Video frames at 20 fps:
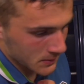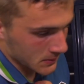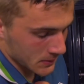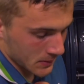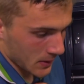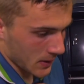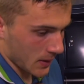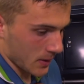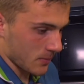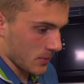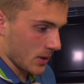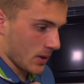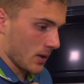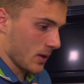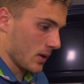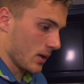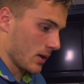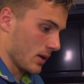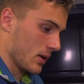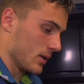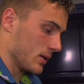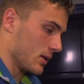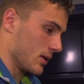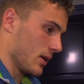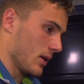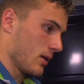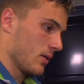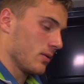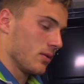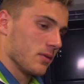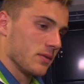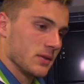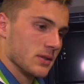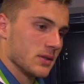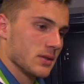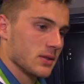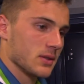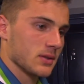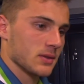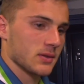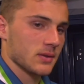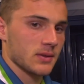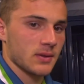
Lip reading: Yeah, I mean, I don't know if it's